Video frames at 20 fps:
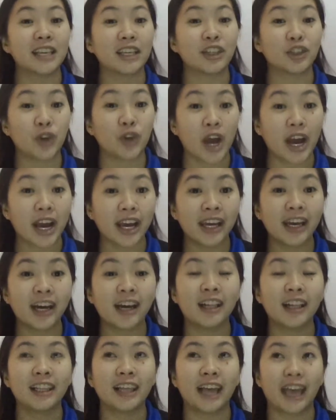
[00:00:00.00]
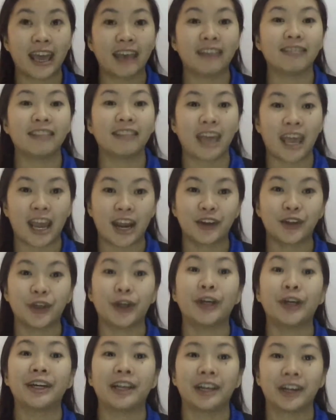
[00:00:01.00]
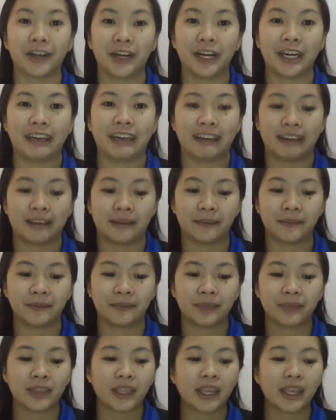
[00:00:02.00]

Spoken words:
It is a trial and error learning.